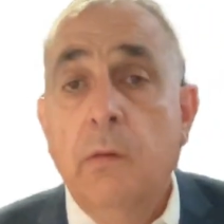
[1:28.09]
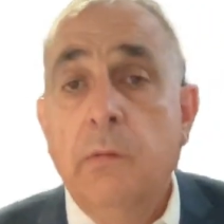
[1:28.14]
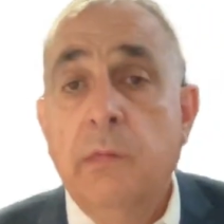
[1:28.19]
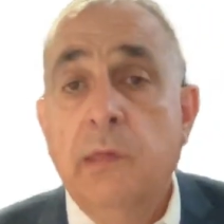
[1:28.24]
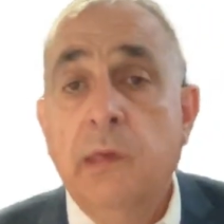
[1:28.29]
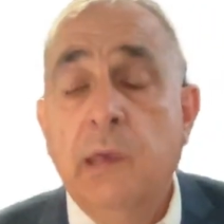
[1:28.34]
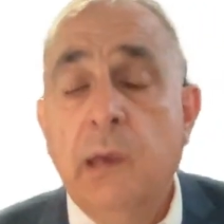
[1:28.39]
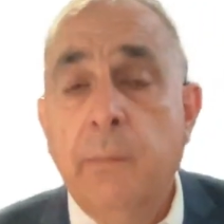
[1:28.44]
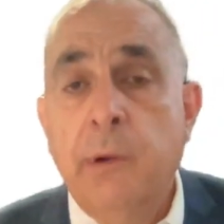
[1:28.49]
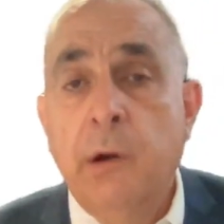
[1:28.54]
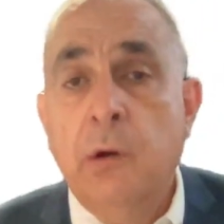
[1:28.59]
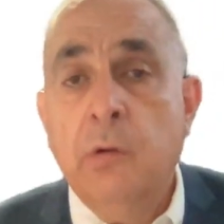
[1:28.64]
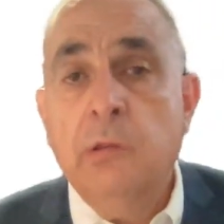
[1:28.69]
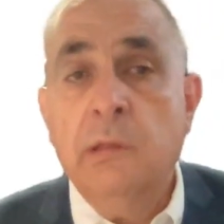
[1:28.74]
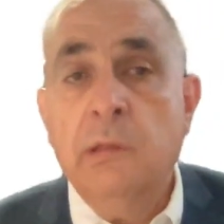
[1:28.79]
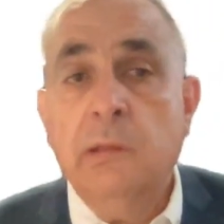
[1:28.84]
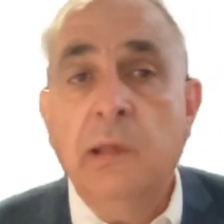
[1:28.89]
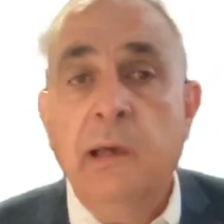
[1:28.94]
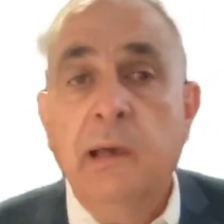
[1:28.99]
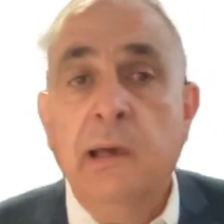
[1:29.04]
think about
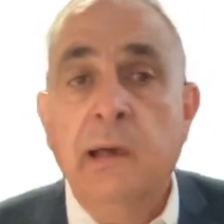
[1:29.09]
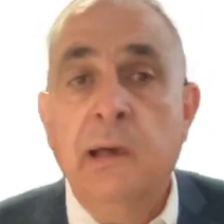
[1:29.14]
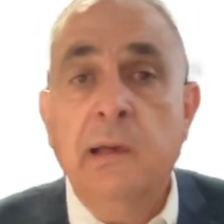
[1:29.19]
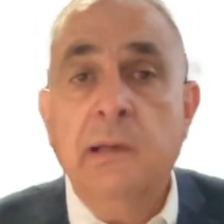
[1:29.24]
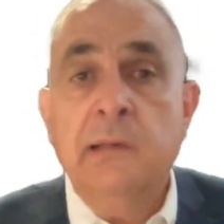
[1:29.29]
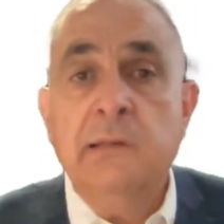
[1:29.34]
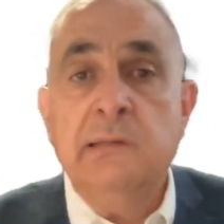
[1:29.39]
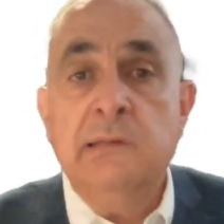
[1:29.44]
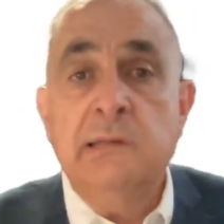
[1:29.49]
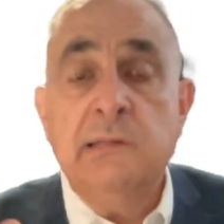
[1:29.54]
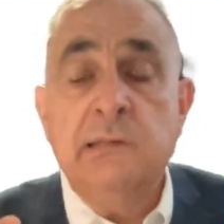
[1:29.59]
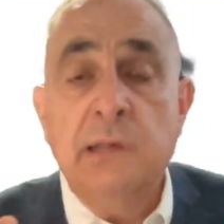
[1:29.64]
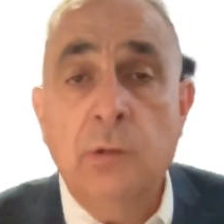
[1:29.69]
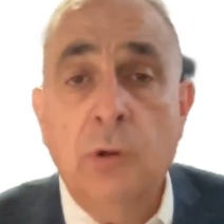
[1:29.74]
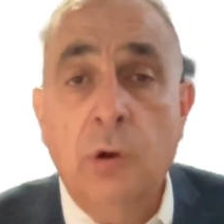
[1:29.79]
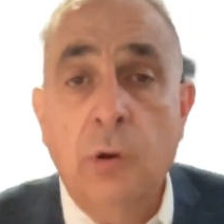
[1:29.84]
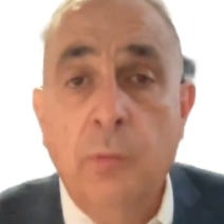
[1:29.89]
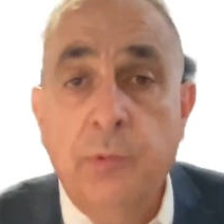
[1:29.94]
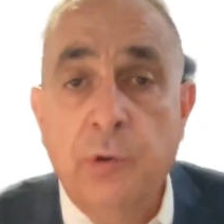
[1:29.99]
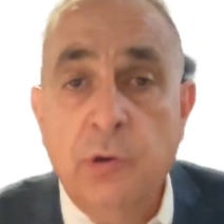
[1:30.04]
it as it's an
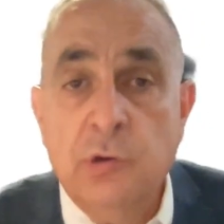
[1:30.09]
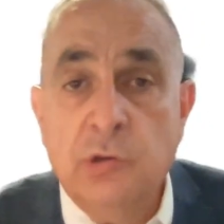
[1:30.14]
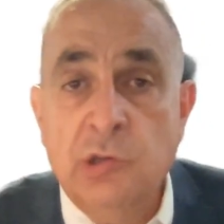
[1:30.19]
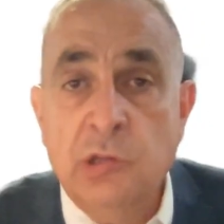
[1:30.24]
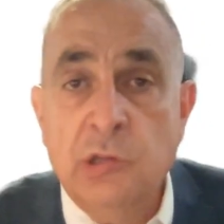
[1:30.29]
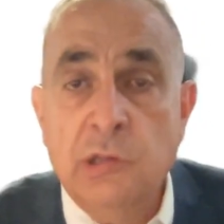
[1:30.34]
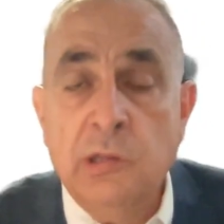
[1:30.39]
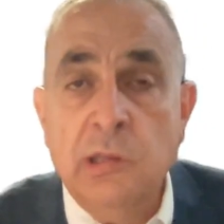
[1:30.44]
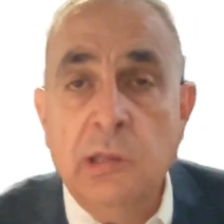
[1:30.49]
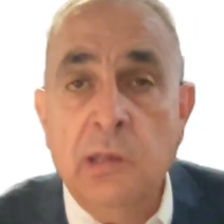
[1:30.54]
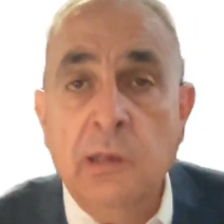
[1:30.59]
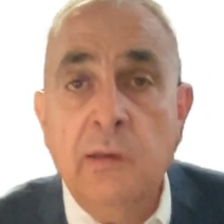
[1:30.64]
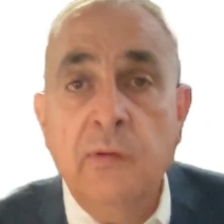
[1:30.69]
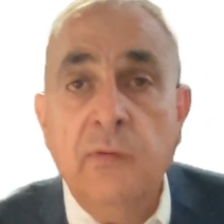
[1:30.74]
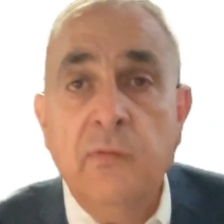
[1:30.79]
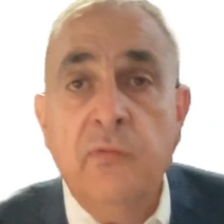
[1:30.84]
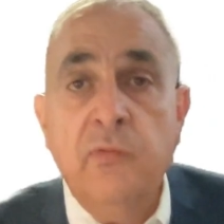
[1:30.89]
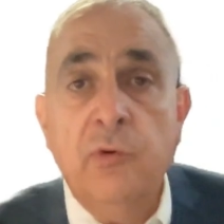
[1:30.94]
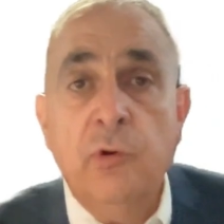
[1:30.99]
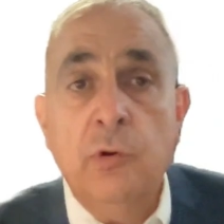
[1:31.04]
opportunity
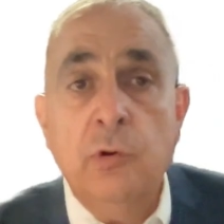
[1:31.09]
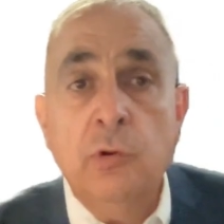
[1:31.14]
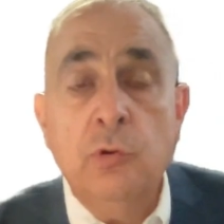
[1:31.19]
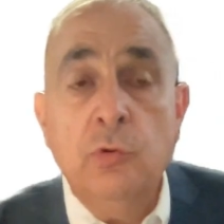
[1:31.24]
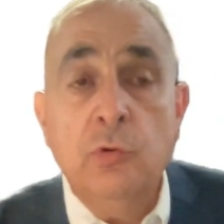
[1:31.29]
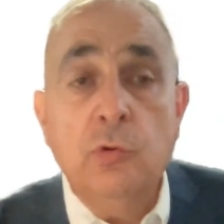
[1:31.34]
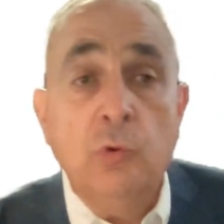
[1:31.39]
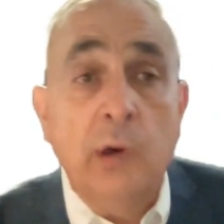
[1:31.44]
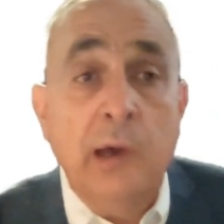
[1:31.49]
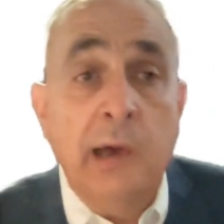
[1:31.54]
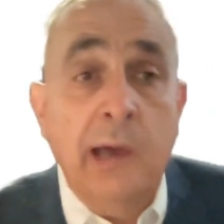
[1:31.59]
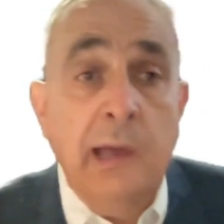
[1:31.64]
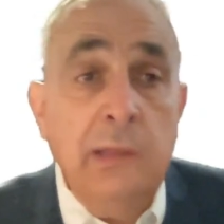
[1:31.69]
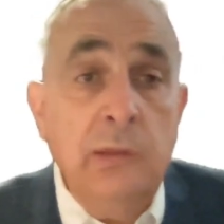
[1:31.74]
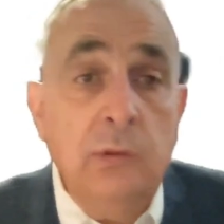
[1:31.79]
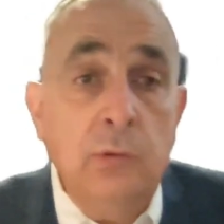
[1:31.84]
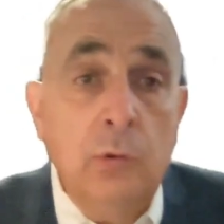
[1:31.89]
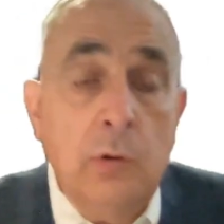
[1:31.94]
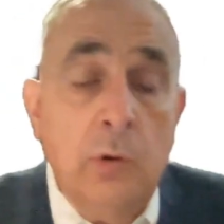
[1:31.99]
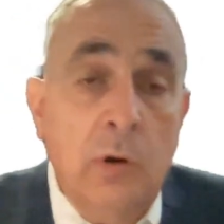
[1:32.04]
for you to add
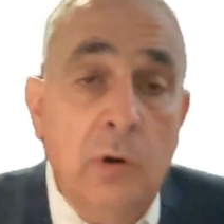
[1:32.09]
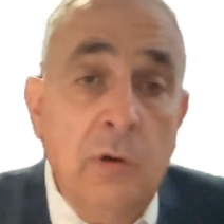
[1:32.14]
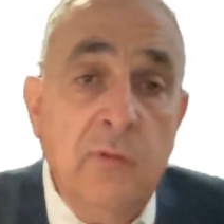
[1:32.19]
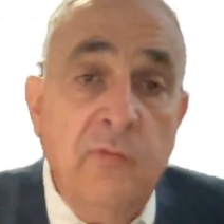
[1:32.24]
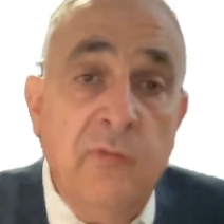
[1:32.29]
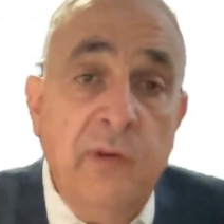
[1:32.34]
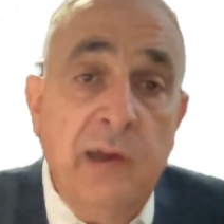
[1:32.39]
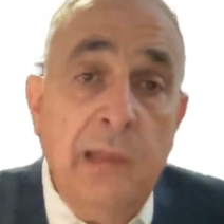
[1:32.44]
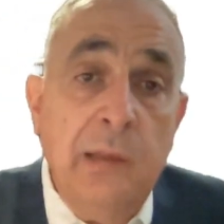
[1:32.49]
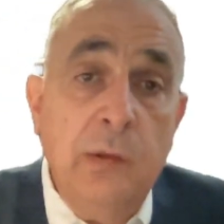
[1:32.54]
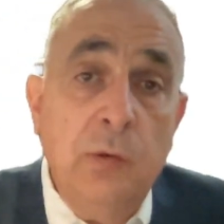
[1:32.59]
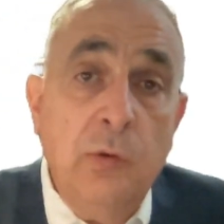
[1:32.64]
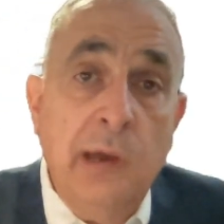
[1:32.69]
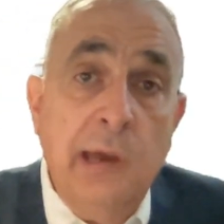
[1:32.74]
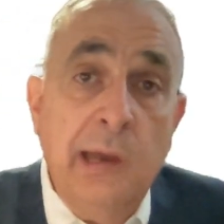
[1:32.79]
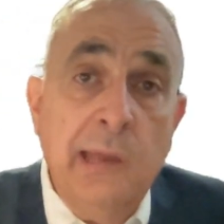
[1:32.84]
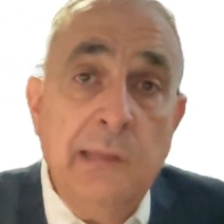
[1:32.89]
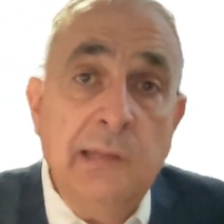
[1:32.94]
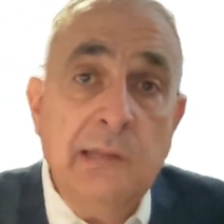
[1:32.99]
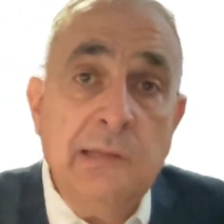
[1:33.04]
your own value
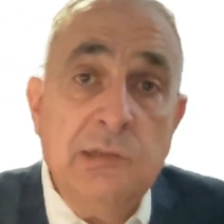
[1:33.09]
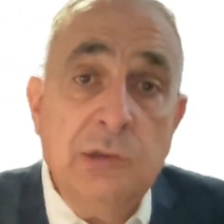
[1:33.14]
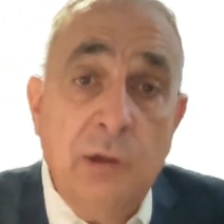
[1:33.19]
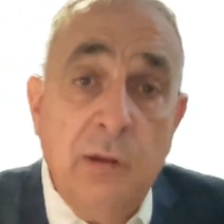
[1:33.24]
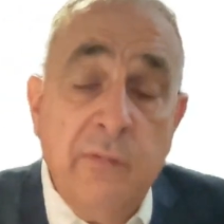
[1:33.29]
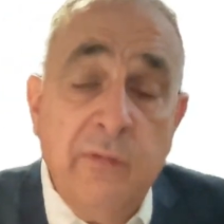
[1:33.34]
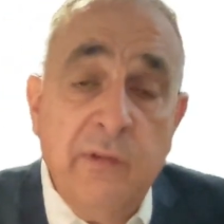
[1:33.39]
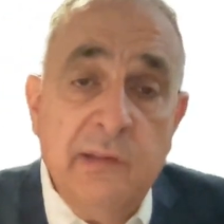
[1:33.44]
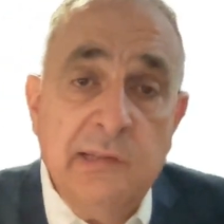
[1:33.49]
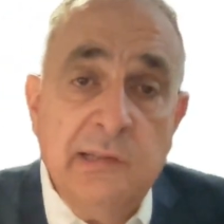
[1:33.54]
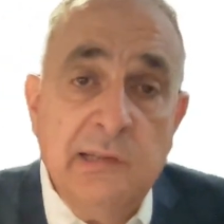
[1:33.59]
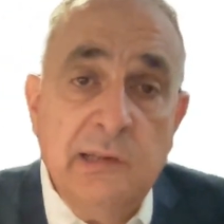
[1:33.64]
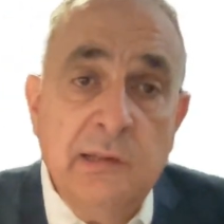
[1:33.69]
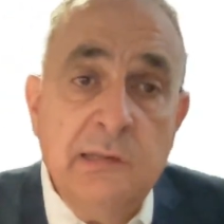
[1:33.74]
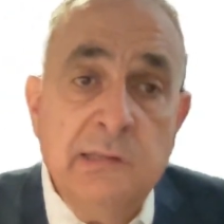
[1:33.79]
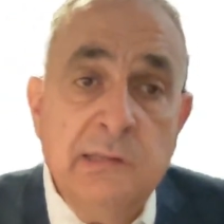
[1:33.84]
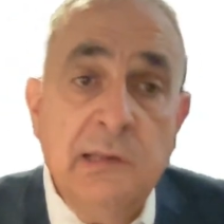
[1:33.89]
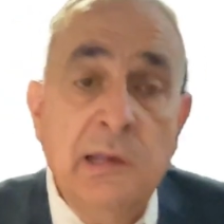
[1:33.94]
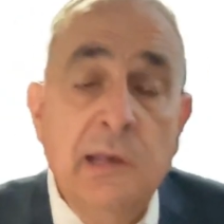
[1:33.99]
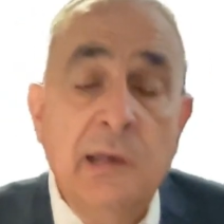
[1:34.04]
added
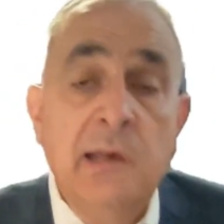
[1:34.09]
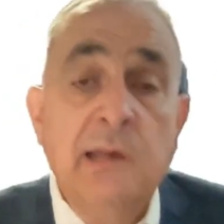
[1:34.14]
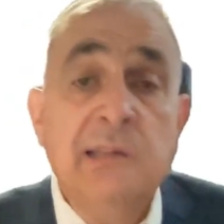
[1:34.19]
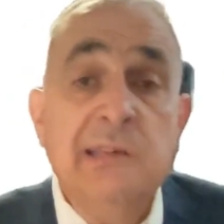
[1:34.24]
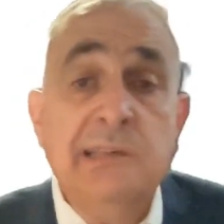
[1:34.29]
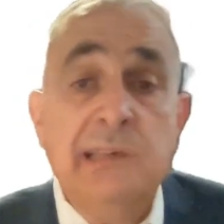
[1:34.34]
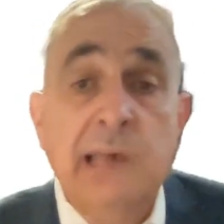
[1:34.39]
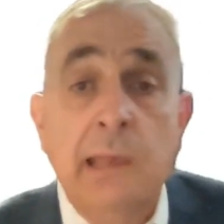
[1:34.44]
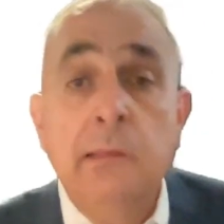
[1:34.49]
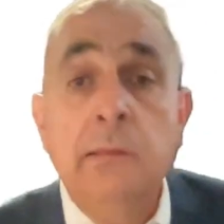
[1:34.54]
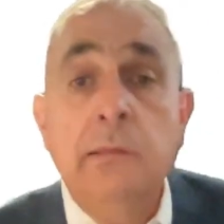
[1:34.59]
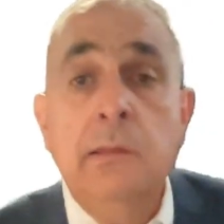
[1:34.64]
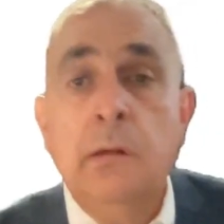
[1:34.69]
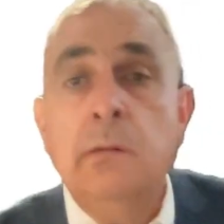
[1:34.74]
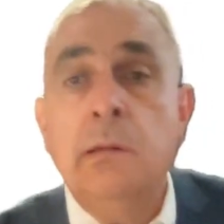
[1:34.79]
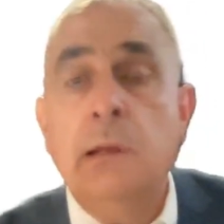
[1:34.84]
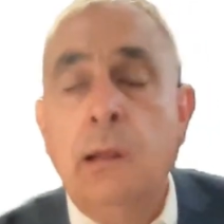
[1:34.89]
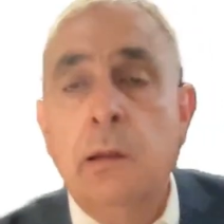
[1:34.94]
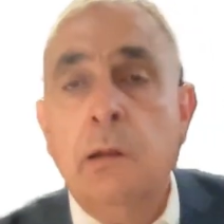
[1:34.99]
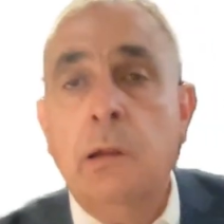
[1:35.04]
services
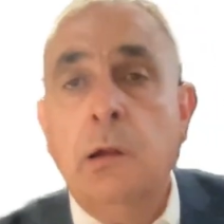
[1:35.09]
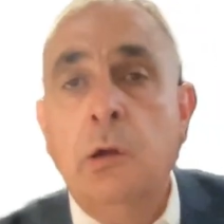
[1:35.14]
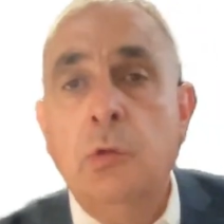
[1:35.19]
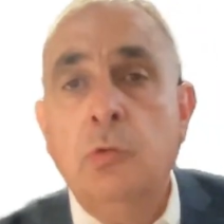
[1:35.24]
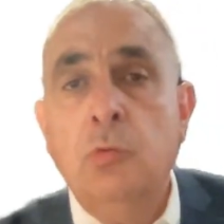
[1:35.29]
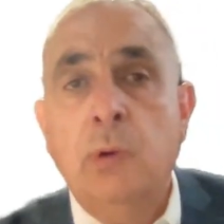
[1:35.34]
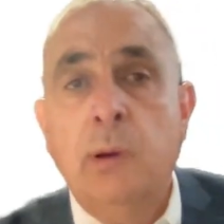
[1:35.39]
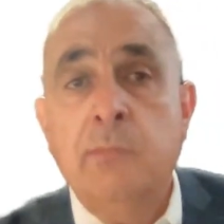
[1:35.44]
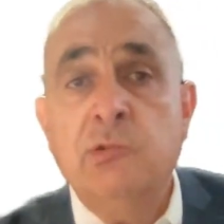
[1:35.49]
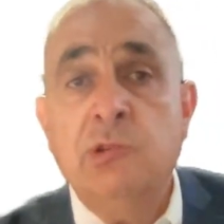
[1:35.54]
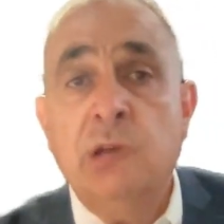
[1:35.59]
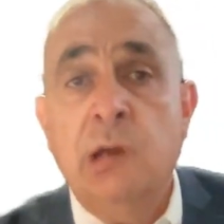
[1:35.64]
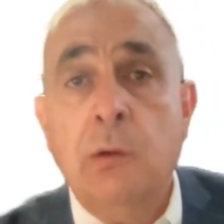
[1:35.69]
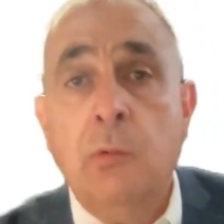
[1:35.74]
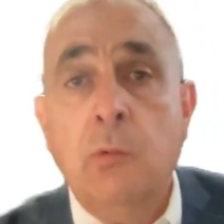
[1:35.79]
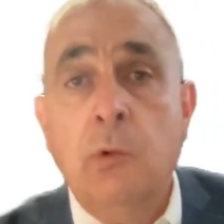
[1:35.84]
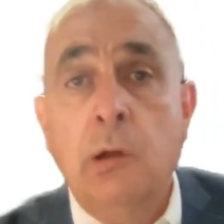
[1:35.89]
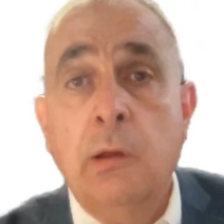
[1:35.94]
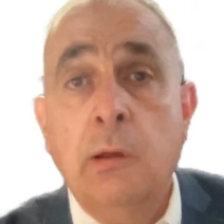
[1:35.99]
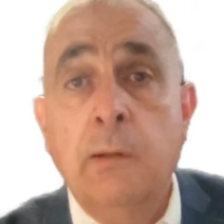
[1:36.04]
centered around web
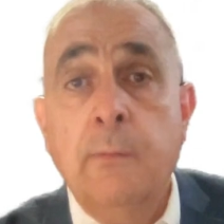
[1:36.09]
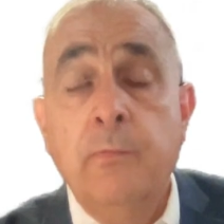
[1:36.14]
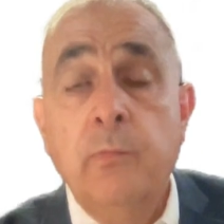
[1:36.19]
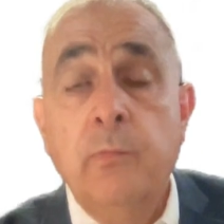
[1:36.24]
jaguar